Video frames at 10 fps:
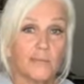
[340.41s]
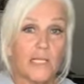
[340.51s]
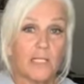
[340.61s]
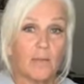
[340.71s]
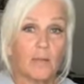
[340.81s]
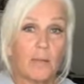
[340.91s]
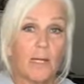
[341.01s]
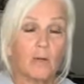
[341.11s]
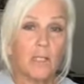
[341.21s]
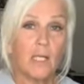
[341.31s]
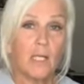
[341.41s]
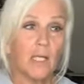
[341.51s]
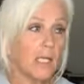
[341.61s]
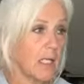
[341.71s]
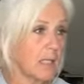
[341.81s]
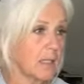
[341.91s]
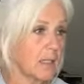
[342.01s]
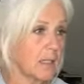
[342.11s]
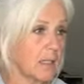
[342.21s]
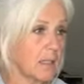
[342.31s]
lemon pound cake,
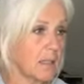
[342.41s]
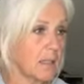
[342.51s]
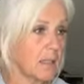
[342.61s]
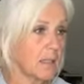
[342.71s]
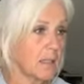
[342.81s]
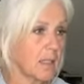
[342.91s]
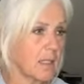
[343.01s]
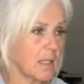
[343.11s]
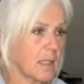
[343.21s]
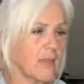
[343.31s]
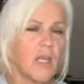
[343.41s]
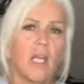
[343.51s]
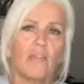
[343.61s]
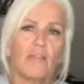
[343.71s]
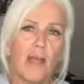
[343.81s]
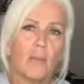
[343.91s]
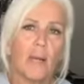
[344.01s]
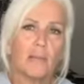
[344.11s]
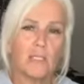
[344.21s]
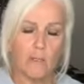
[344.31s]
and I think I have fat
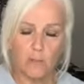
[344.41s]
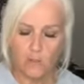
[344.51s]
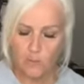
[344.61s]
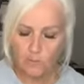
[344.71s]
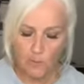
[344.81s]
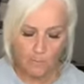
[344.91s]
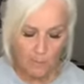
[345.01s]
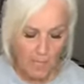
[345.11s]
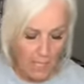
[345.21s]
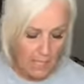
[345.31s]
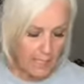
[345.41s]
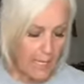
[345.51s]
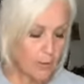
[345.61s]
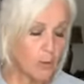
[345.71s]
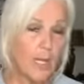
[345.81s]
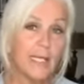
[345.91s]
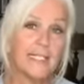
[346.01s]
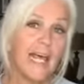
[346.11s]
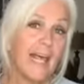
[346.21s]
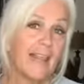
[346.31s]
bombs in there too. So anyhow, you
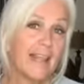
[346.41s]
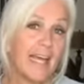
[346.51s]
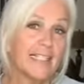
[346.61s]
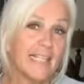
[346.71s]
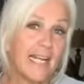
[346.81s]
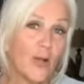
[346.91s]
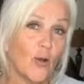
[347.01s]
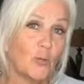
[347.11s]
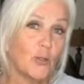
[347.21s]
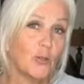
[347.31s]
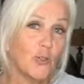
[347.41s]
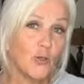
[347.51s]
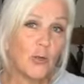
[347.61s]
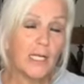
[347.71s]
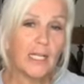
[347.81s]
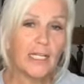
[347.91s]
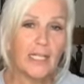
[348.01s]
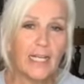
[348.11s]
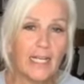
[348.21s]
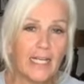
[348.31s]
guys, that's it. I hope you enjoyed
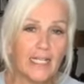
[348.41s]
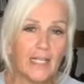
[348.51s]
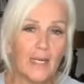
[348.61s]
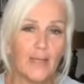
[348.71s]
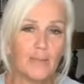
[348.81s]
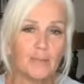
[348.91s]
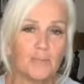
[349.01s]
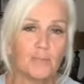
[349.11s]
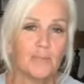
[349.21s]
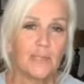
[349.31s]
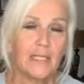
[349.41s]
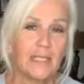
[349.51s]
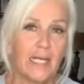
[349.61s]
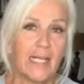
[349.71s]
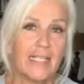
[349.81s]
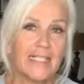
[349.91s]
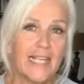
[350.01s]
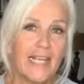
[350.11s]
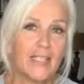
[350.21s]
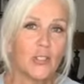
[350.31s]
it. And like I
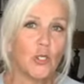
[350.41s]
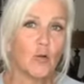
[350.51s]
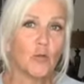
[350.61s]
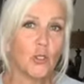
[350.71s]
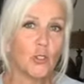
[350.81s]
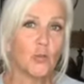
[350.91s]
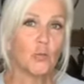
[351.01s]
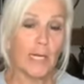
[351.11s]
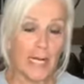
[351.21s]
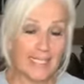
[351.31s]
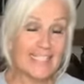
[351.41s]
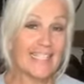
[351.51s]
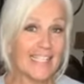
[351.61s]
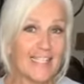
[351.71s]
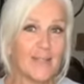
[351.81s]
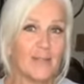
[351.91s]
said, don't do what I did,